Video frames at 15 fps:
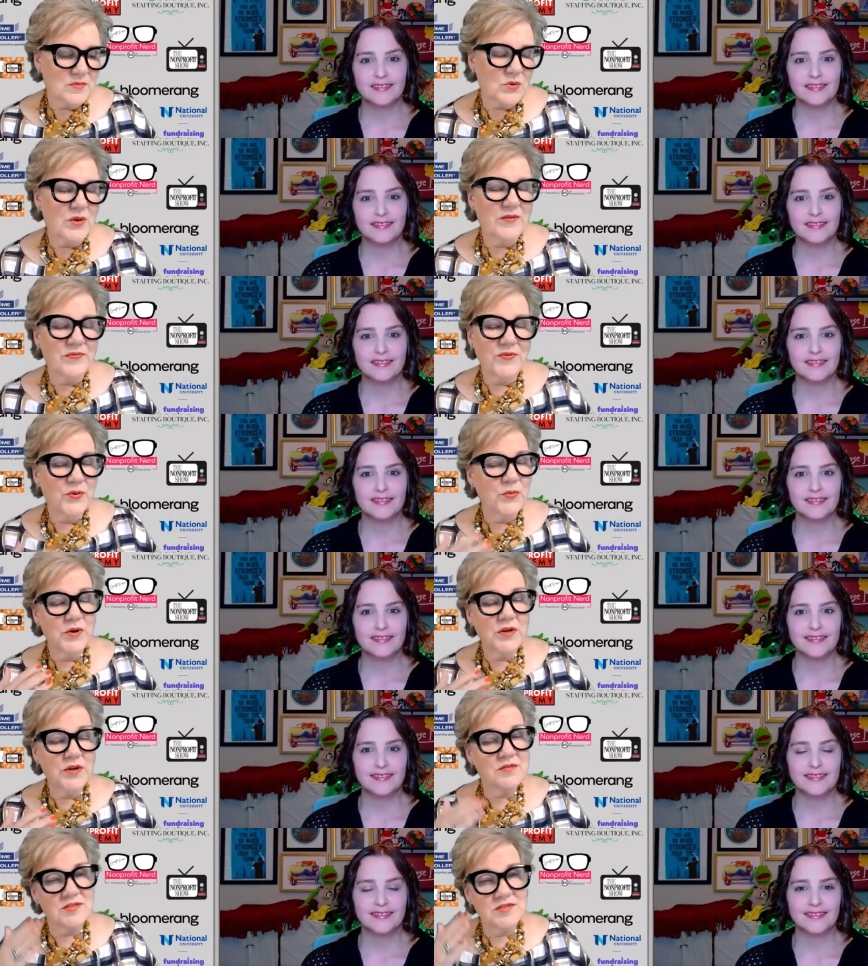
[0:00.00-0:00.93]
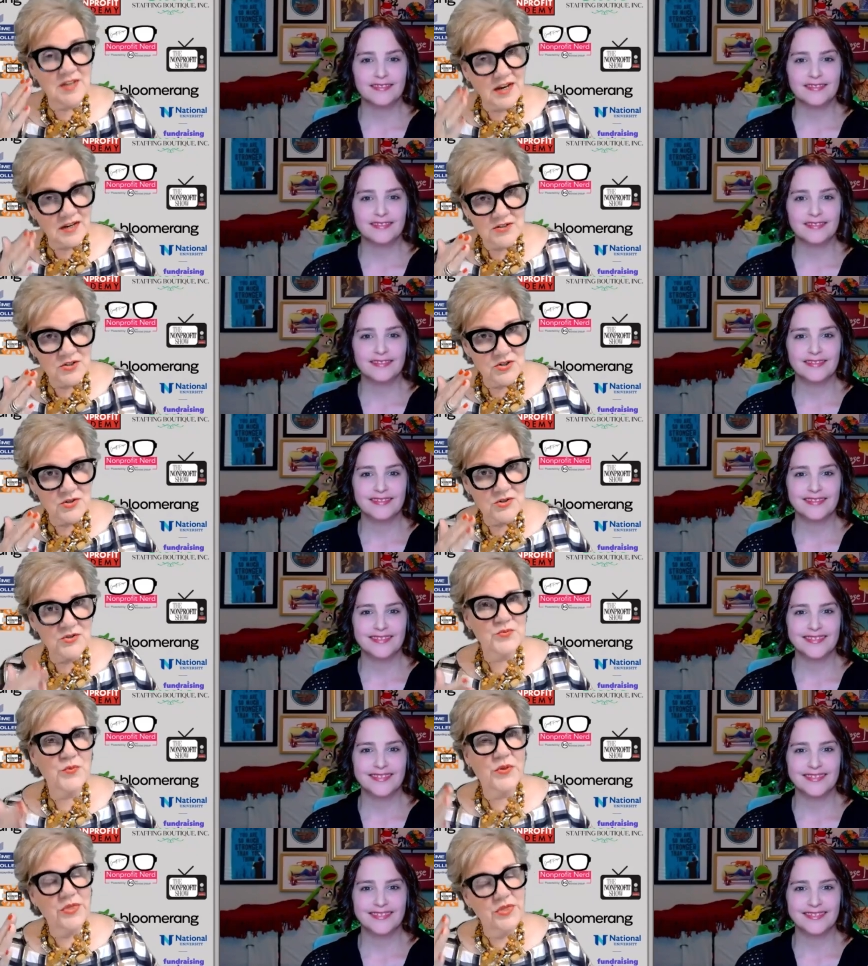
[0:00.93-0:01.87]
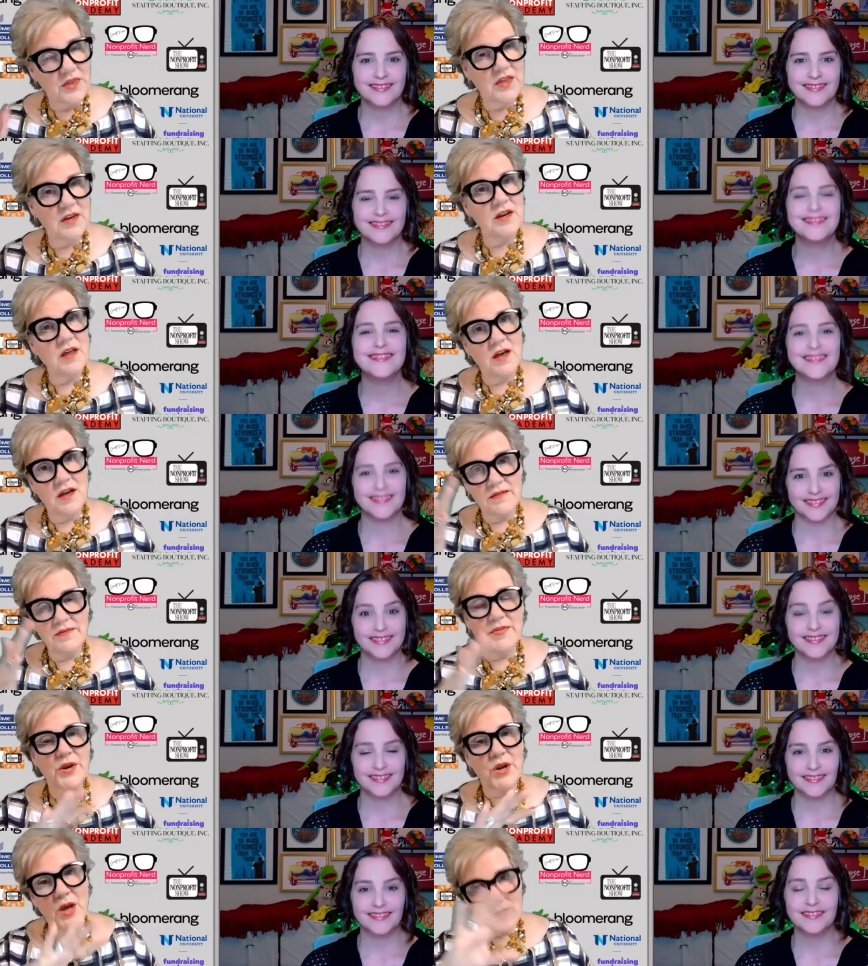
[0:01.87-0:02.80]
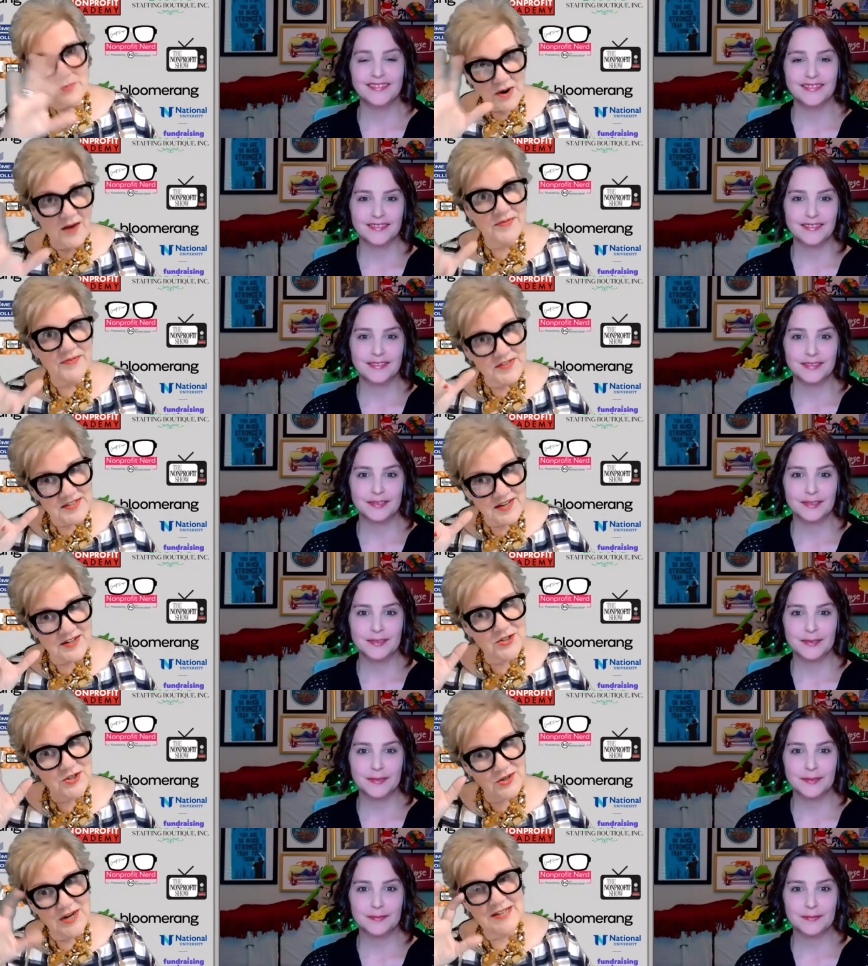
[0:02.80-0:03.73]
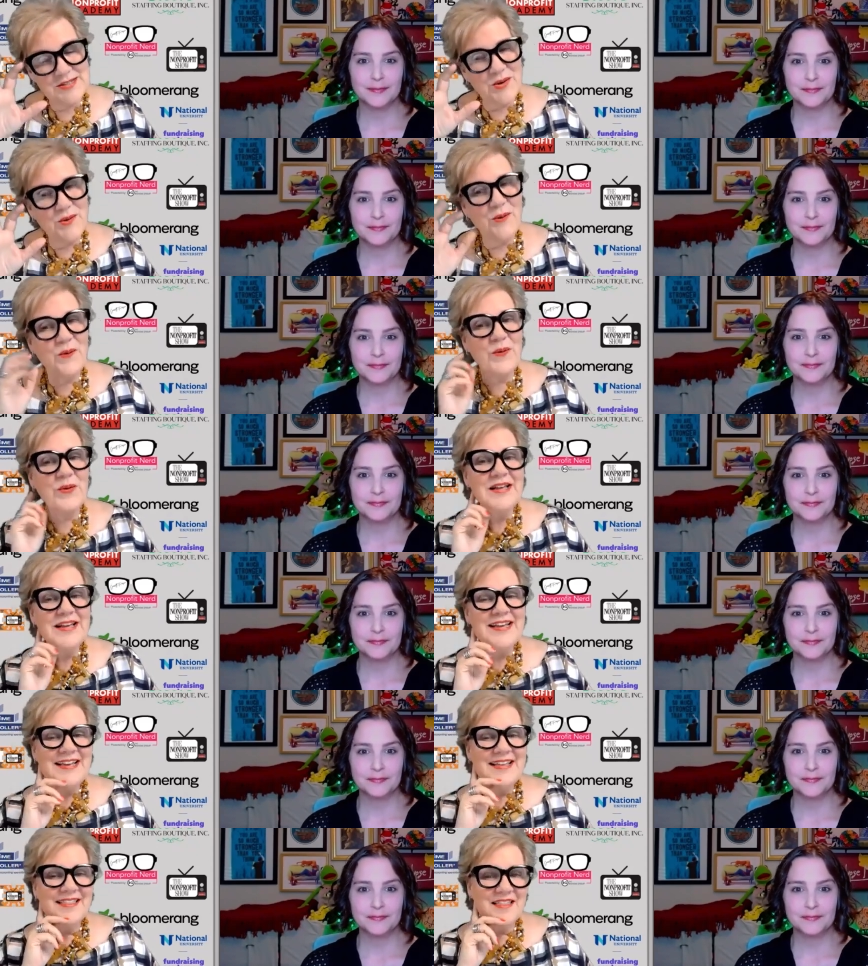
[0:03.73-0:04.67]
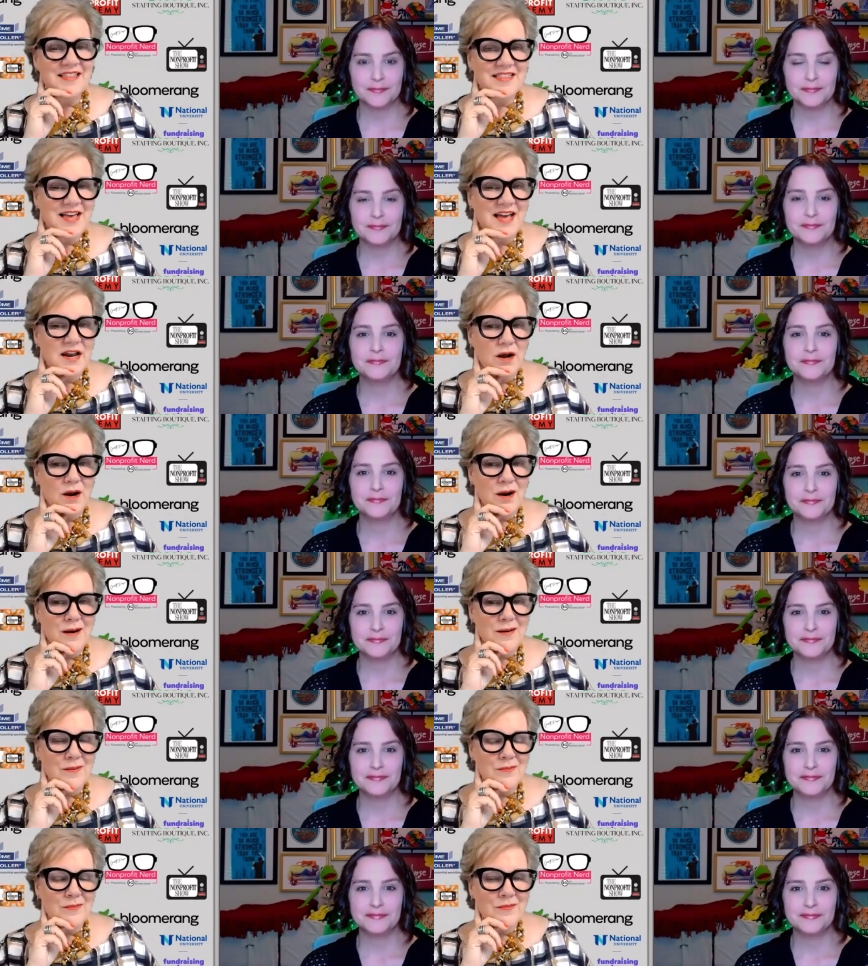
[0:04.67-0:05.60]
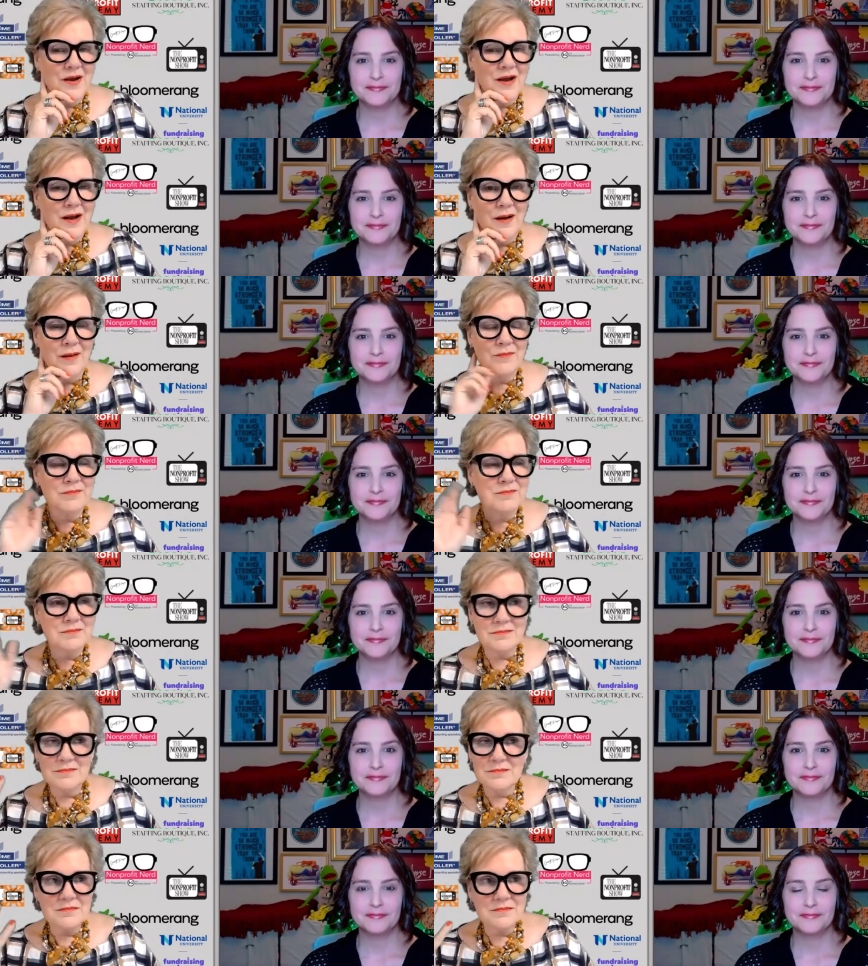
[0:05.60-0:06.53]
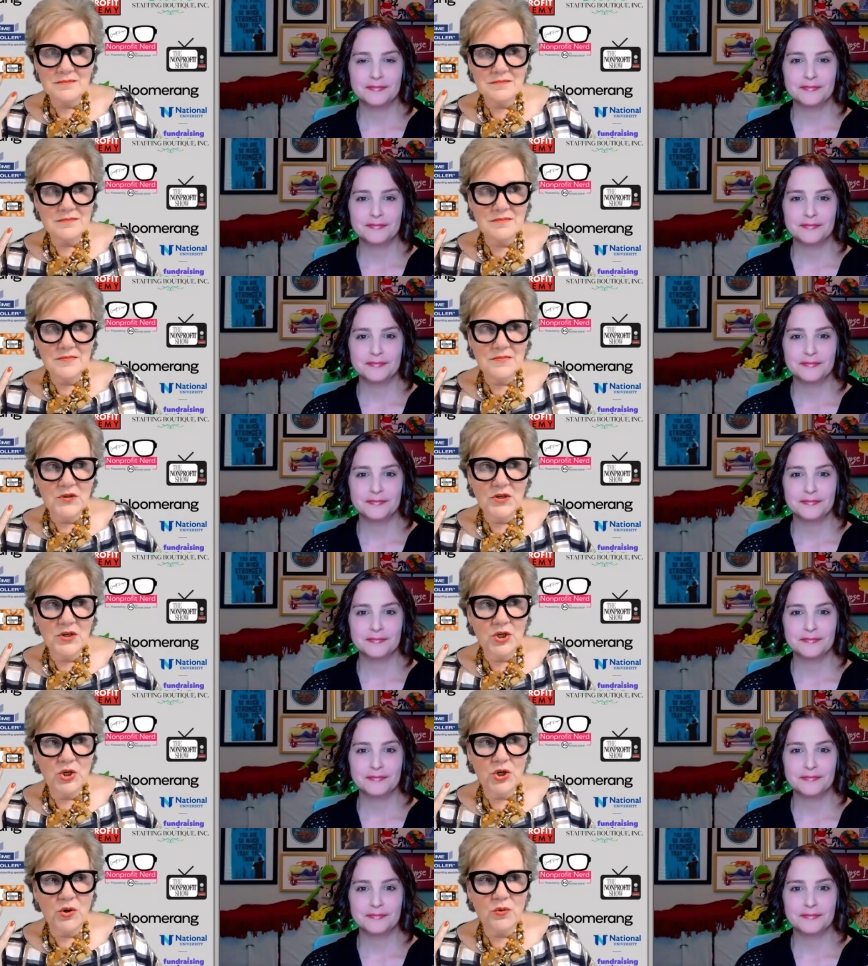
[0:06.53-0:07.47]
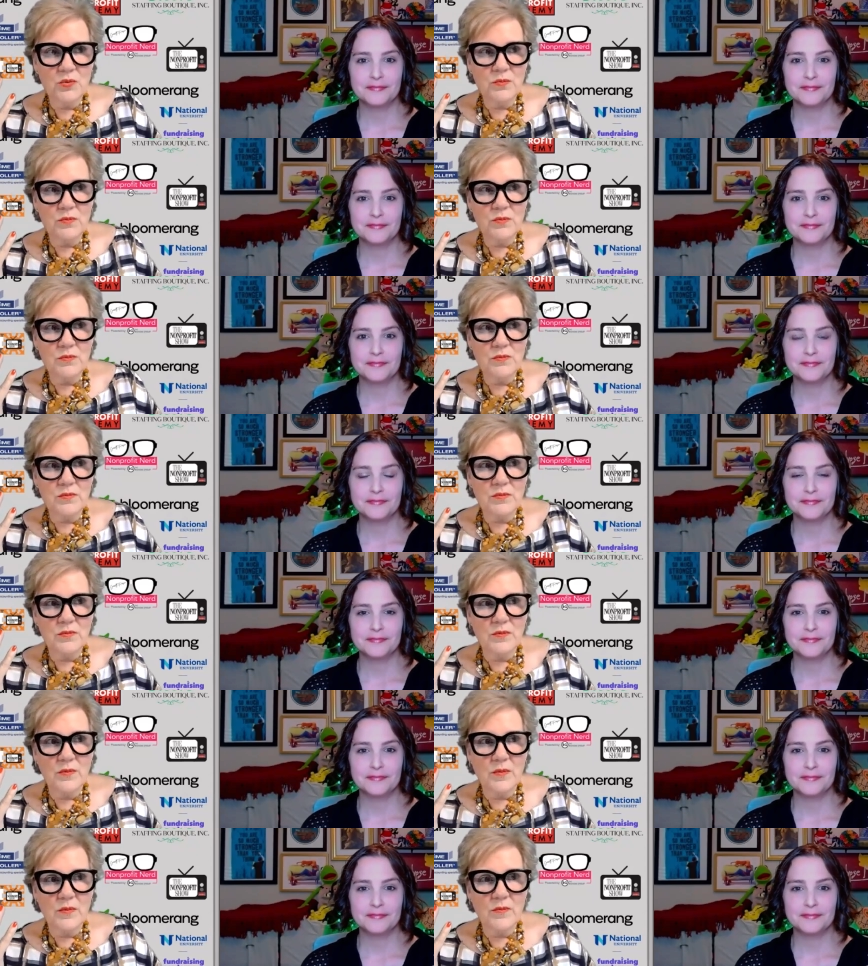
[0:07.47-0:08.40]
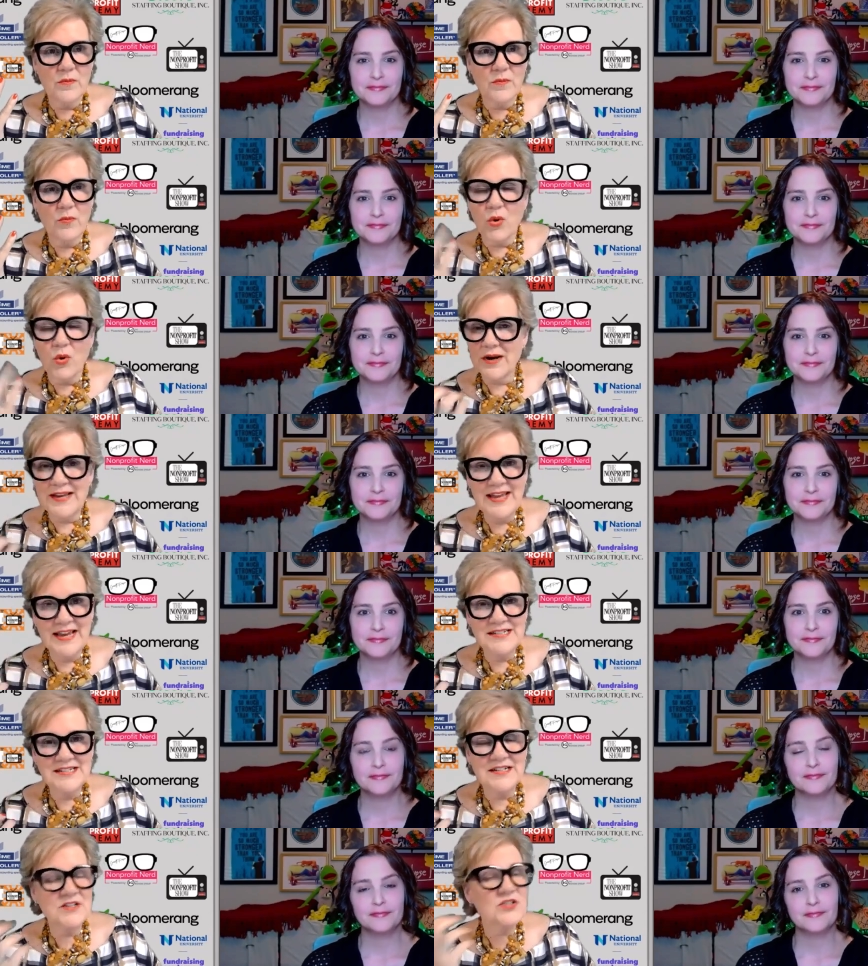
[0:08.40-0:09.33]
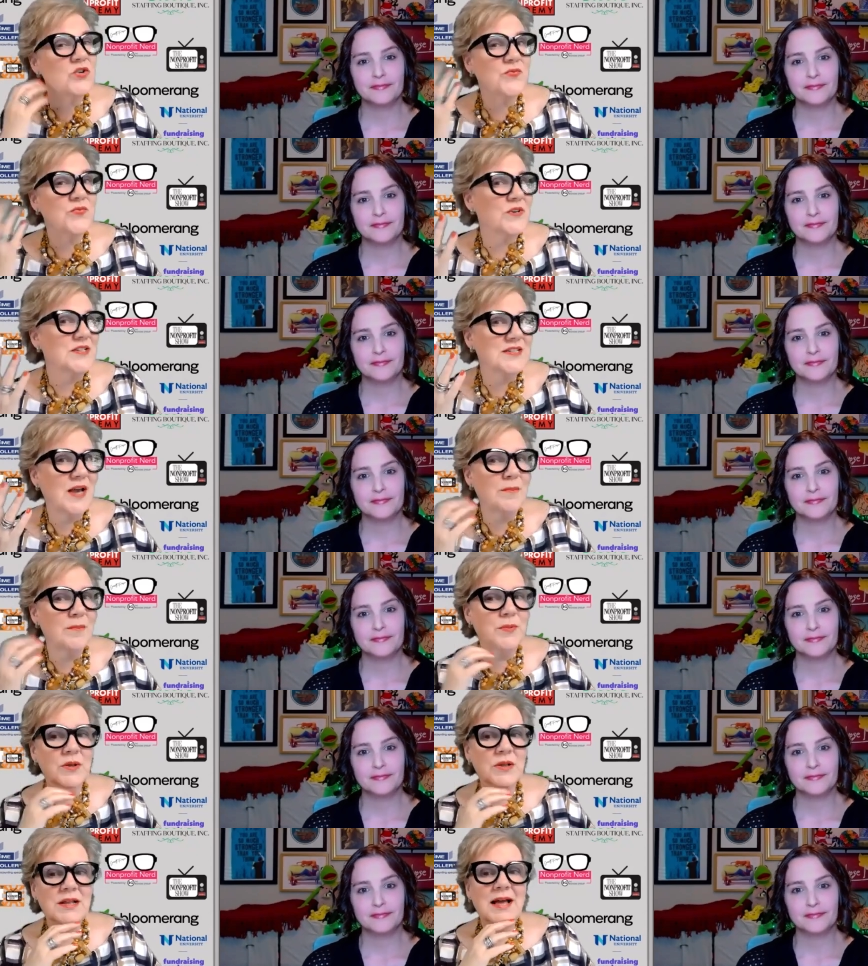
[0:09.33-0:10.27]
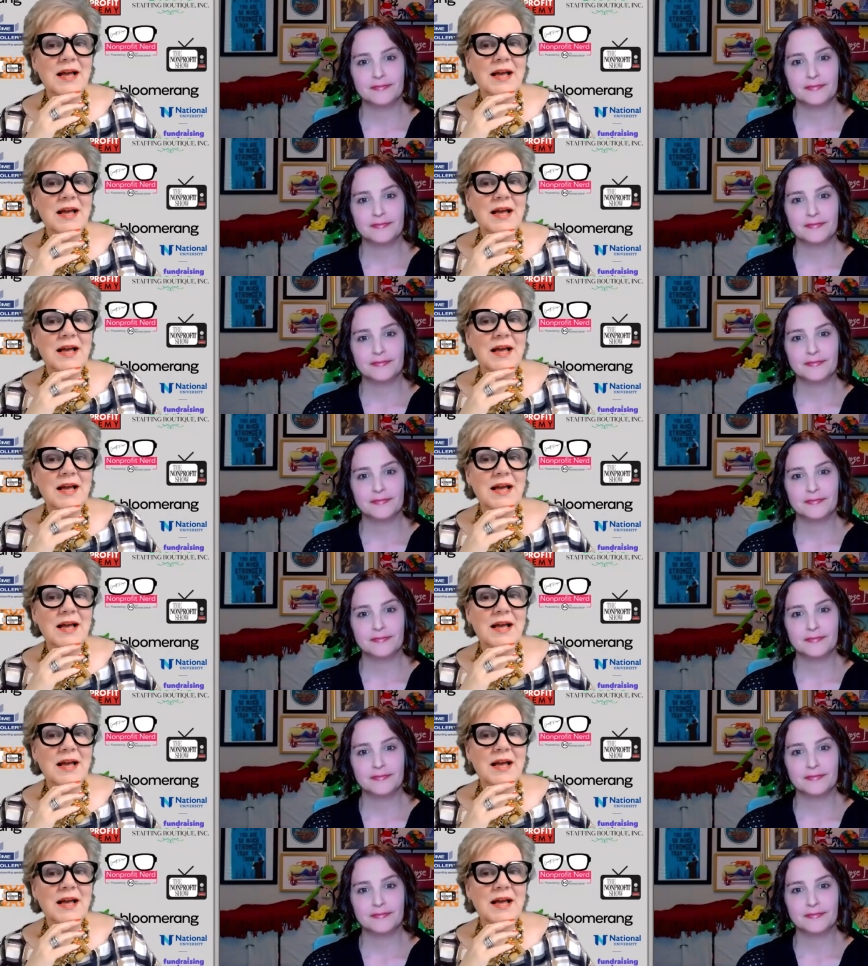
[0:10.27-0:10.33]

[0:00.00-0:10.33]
Speaker 1: if you will, sectors within the nonprofit sector as a whole that are, um, you know, more engaging? So for example,